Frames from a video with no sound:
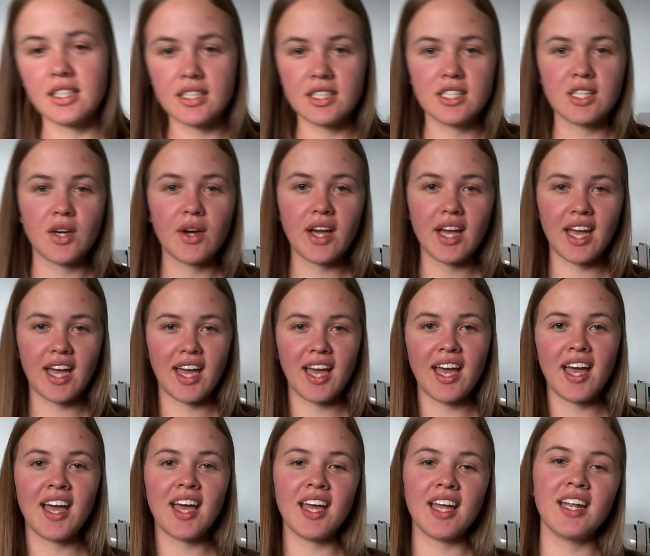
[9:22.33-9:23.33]
So I
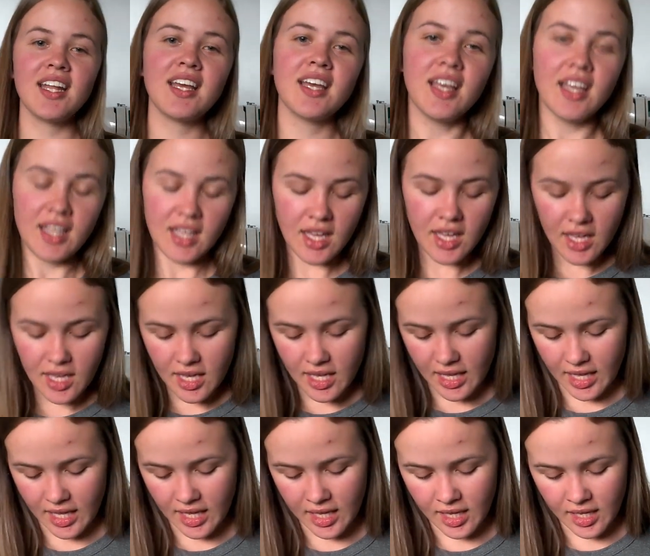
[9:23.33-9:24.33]
had
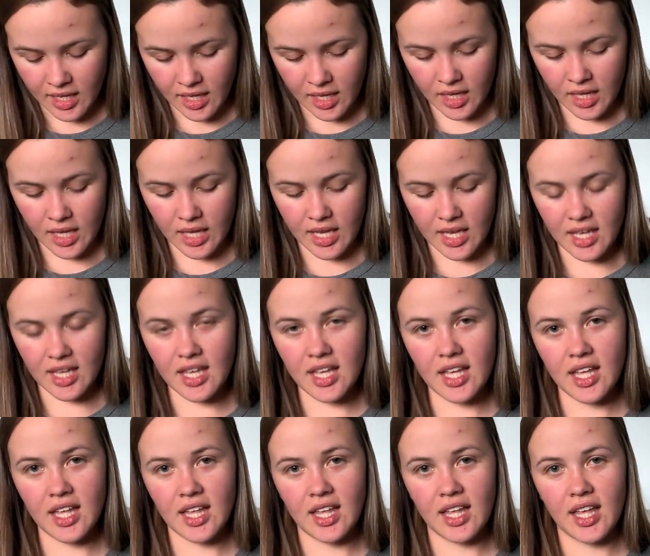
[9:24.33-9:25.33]
a
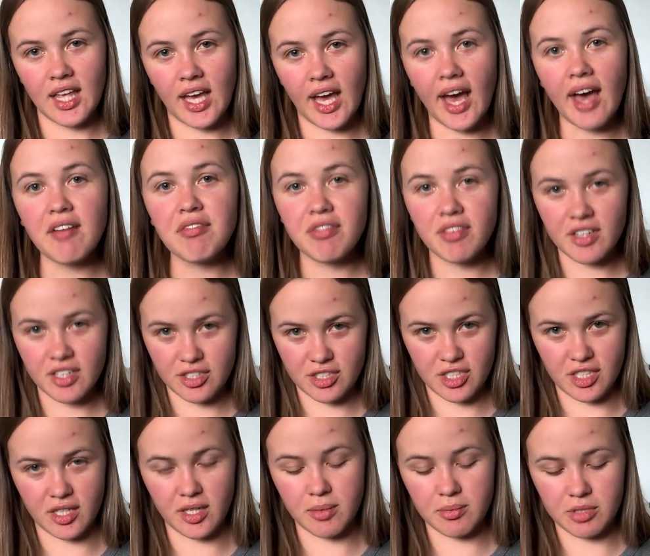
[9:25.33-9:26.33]

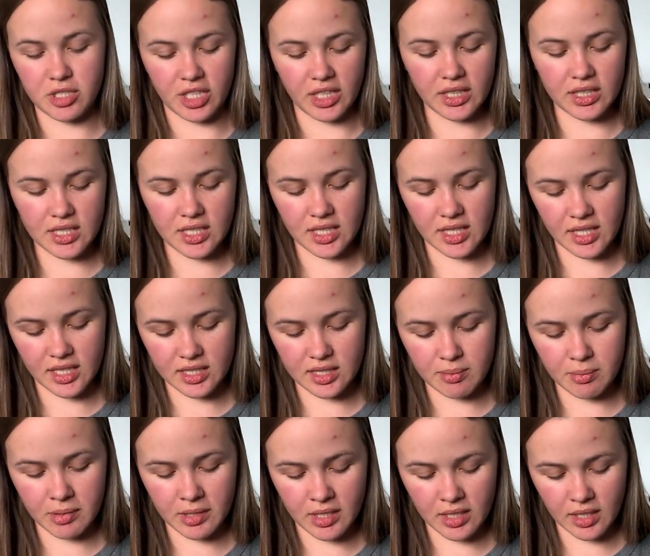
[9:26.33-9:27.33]
half-finished object that's
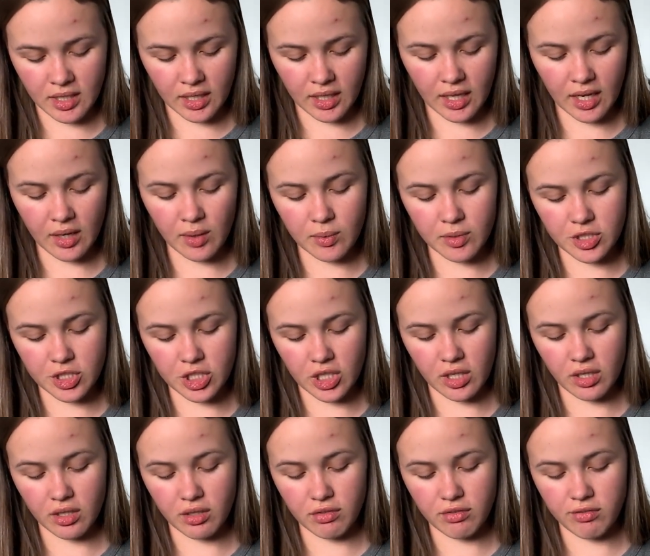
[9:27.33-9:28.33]
been
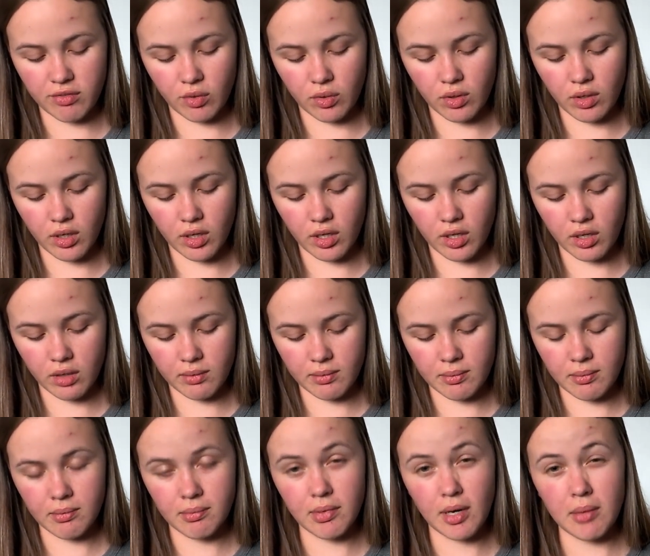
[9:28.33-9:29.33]
languishing for
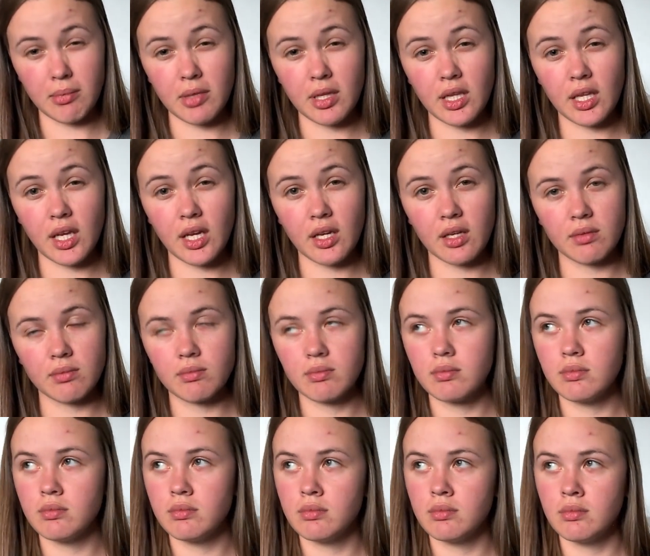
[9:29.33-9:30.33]
probably like,
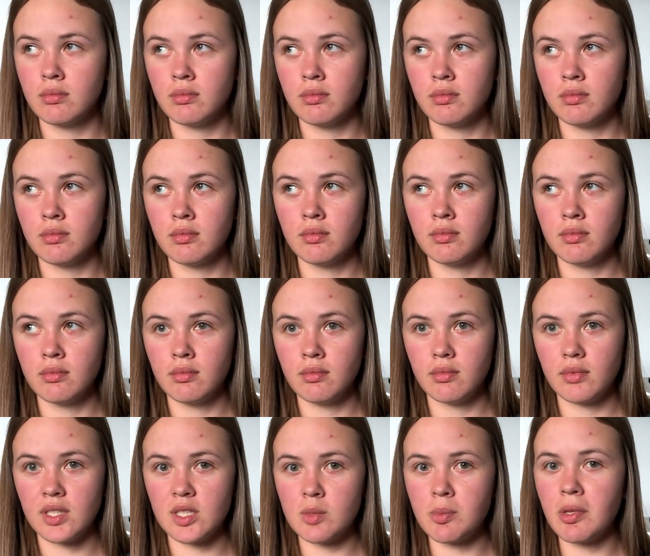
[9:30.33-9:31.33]

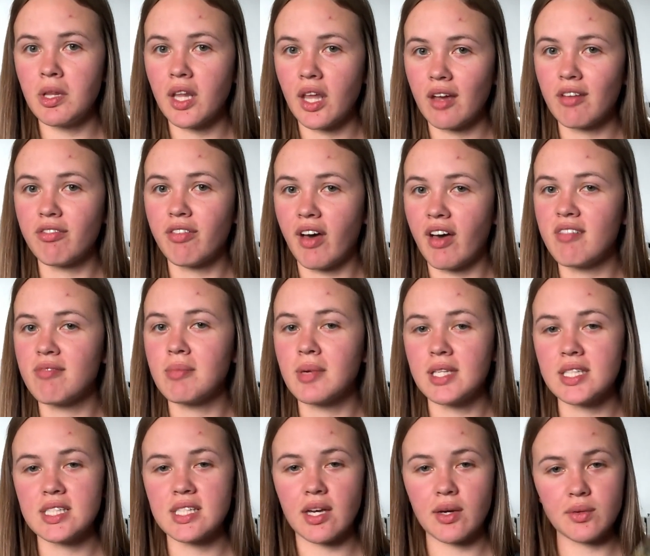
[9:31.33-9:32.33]
it's been like 5
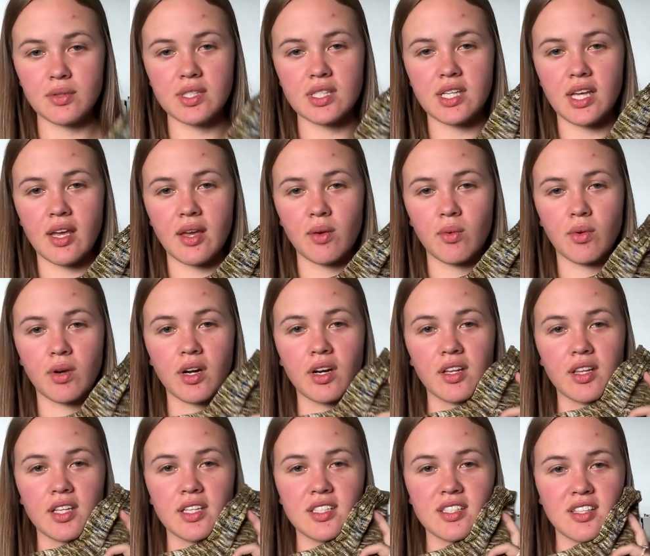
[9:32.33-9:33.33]
months, I would say, where
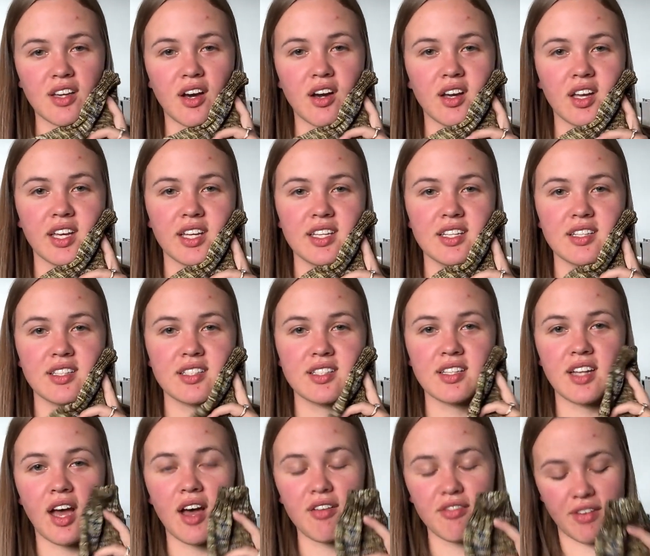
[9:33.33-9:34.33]
this sock has
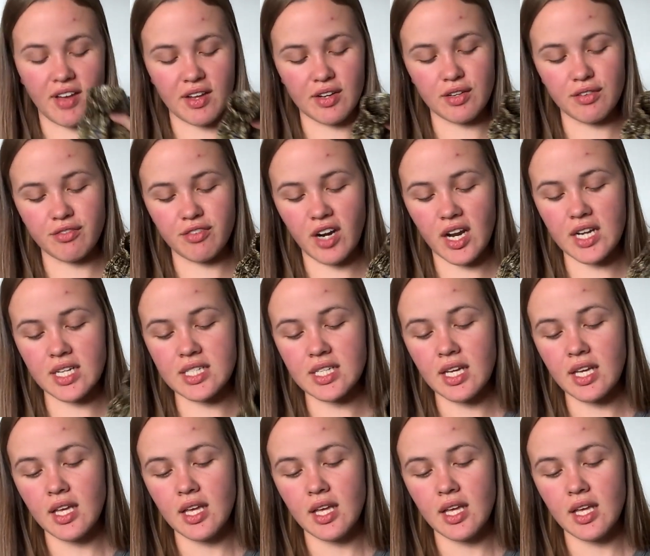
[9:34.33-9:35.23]
not found a friend.